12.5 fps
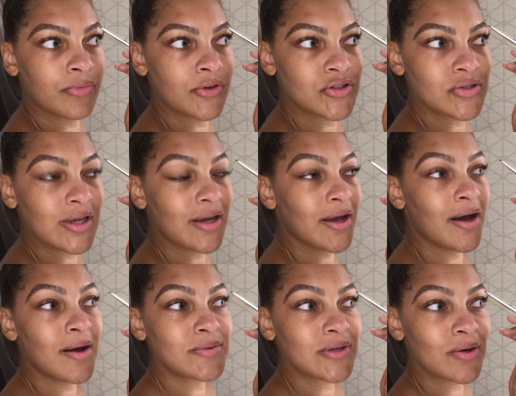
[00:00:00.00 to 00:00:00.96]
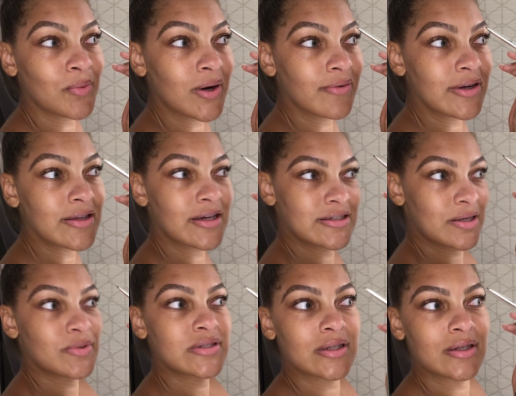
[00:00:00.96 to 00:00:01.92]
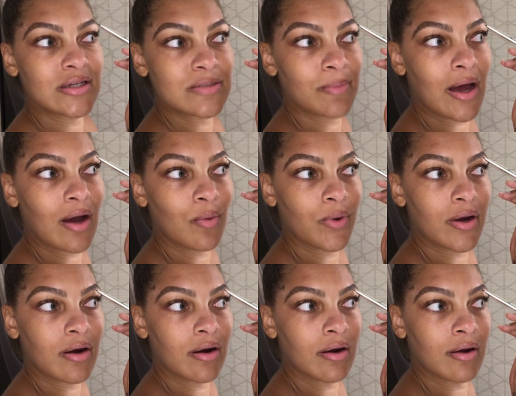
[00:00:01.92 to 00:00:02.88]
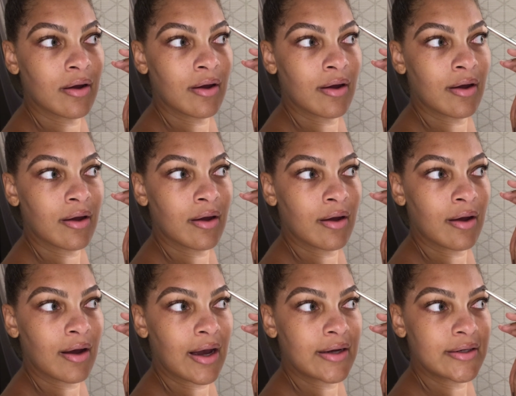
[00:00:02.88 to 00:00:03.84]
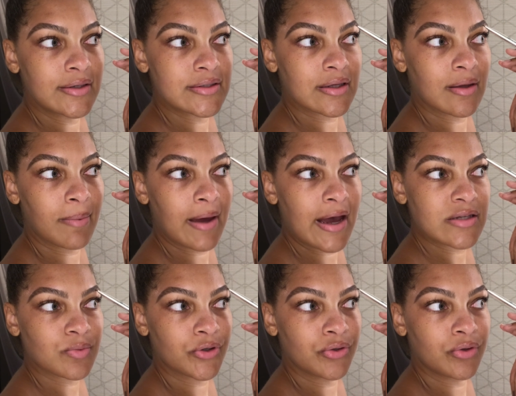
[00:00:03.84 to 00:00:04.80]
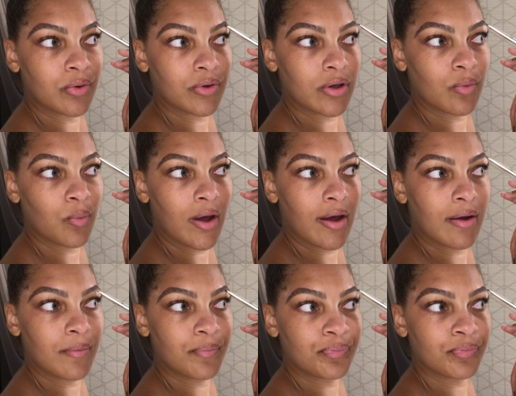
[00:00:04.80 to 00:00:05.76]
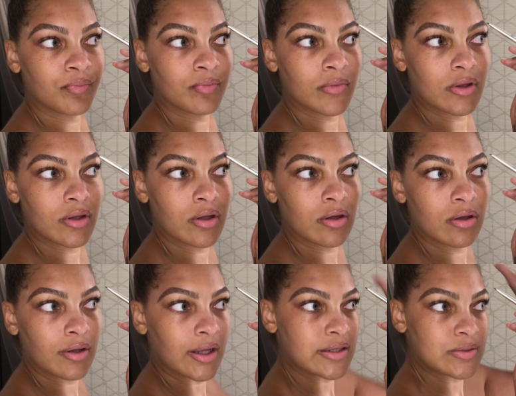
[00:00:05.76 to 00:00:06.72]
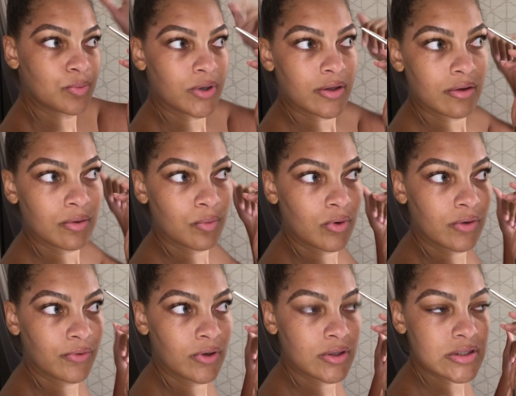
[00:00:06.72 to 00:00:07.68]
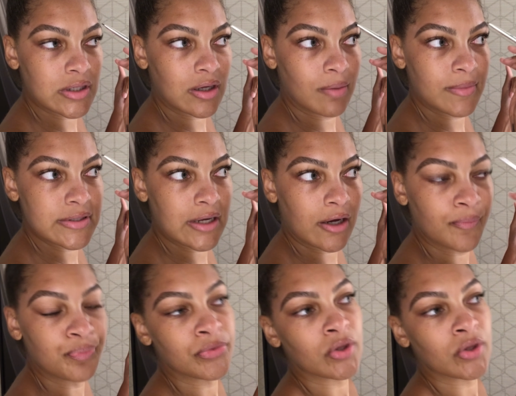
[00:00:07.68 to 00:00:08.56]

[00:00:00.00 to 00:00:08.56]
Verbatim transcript: she was like, come, don't worry, because they were still in the spot where I needed to get past where you don't get wet. Like it's where the waterfall isn't coming down.